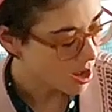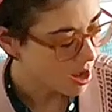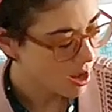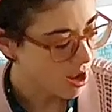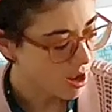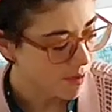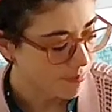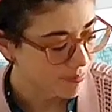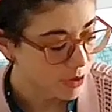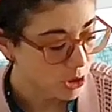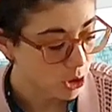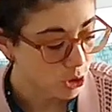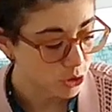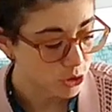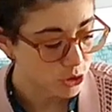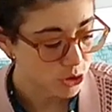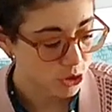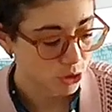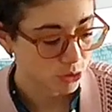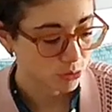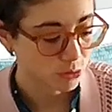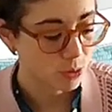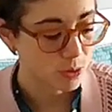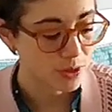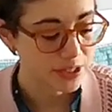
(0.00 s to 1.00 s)

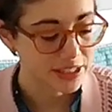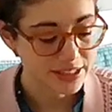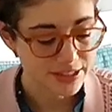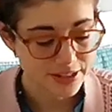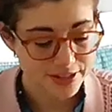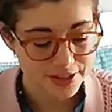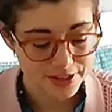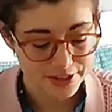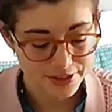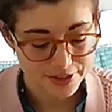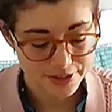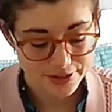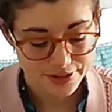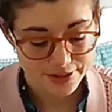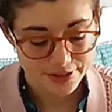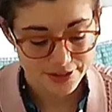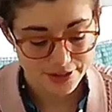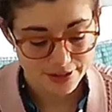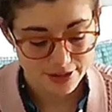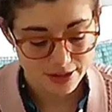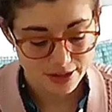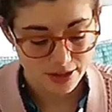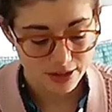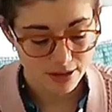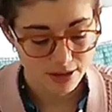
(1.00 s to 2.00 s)
autumn winter
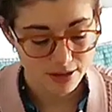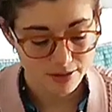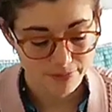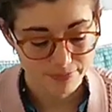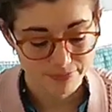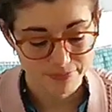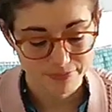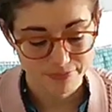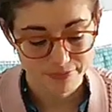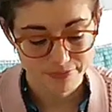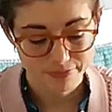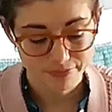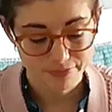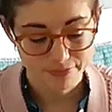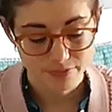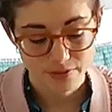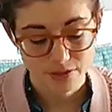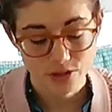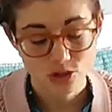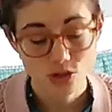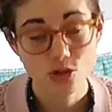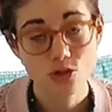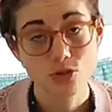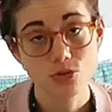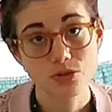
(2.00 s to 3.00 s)

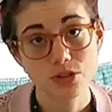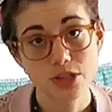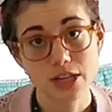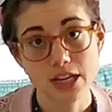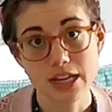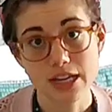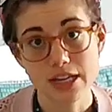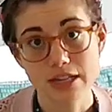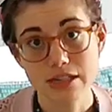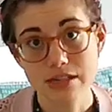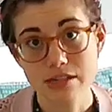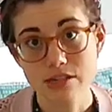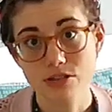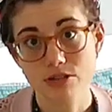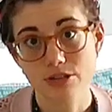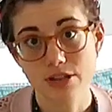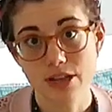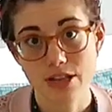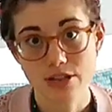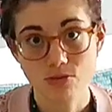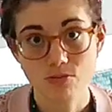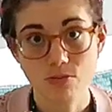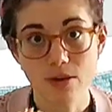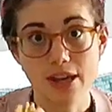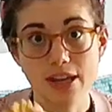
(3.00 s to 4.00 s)
suitcase, so that's
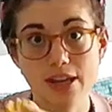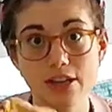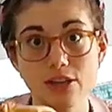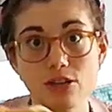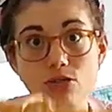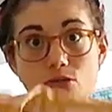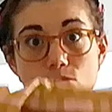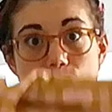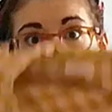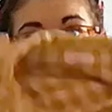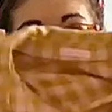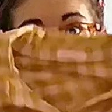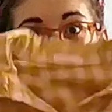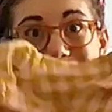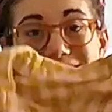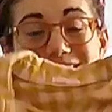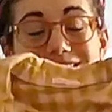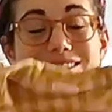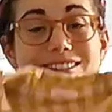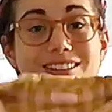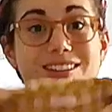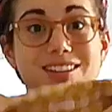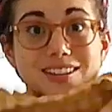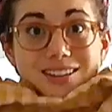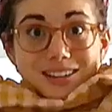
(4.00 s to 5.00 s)
why it looks
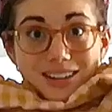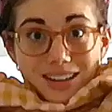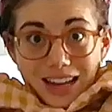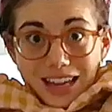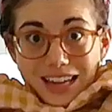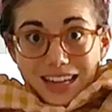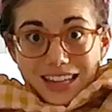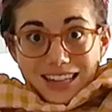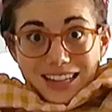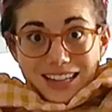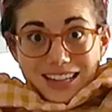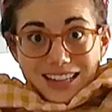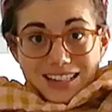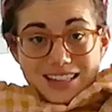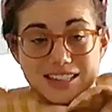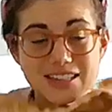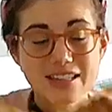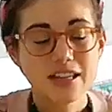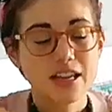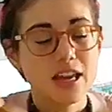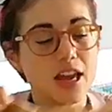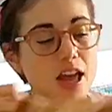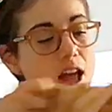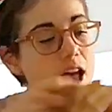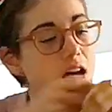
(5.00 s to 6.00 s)
like this.
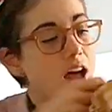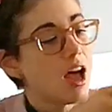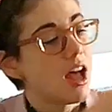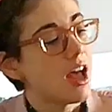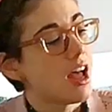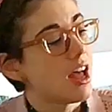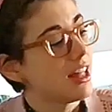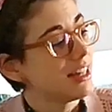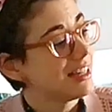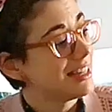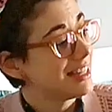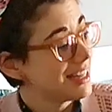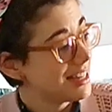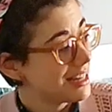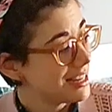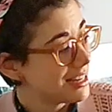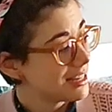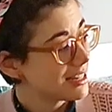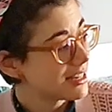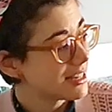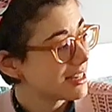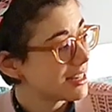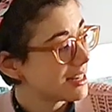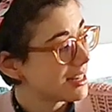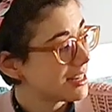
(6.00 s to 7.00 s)

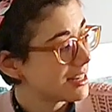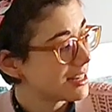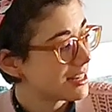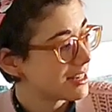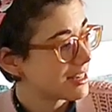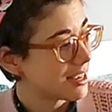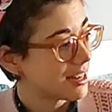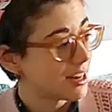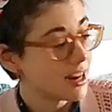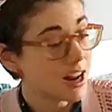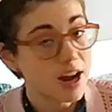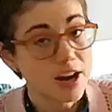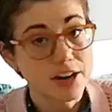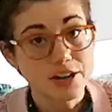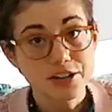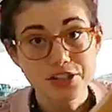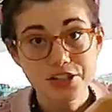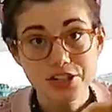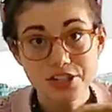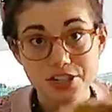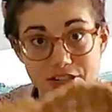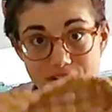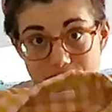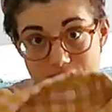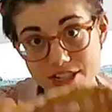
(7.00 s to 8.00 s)
This is an Archer
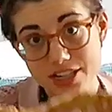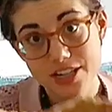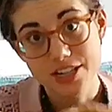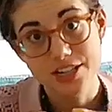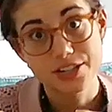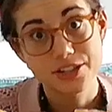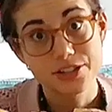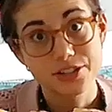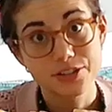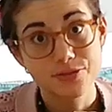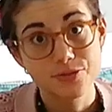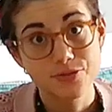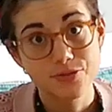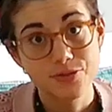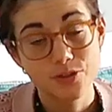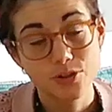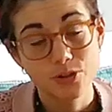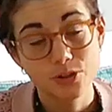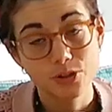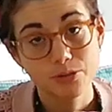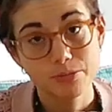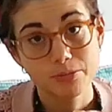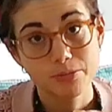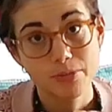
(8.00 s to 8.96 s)
shirt from